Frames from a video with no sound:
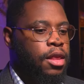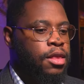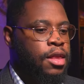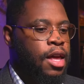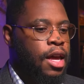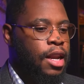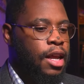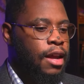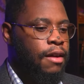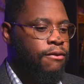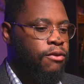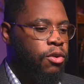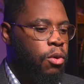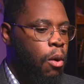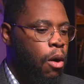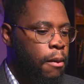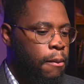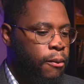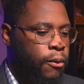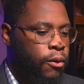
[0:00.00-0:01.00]
That if
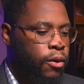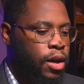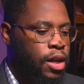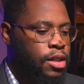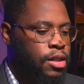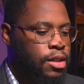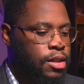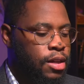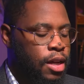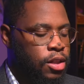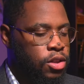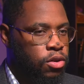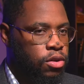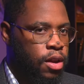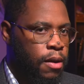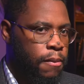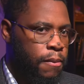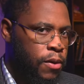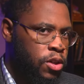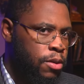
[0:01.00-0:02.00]
you are a priest and
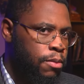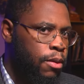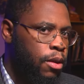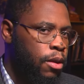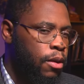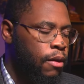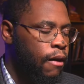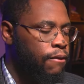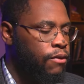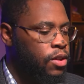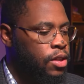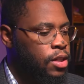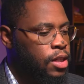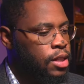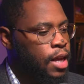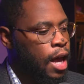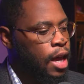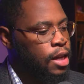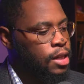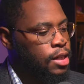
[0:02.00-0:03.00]
certainly a bishop of the
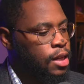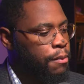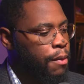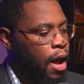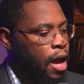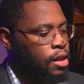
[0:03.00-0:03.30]
Society of St.